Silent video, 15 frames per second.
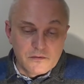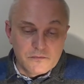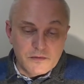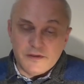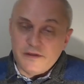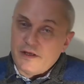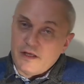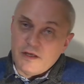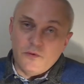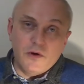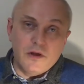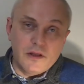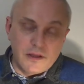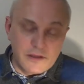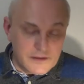But
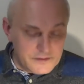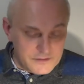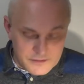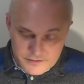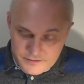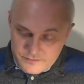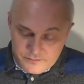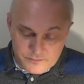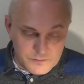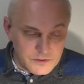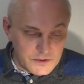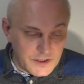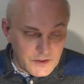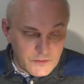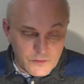anyway, let us
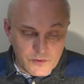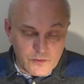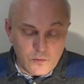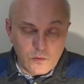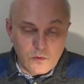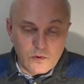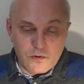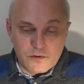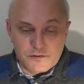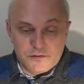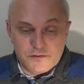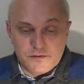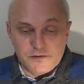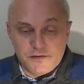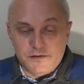play with the
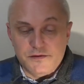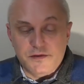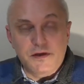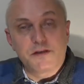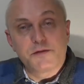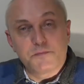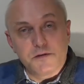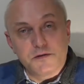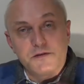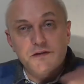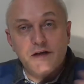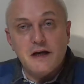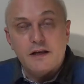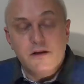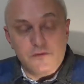words and say
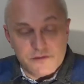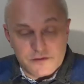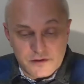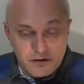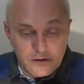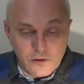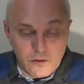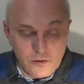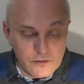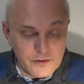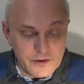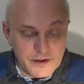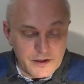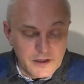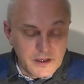spontaneously all
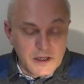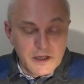the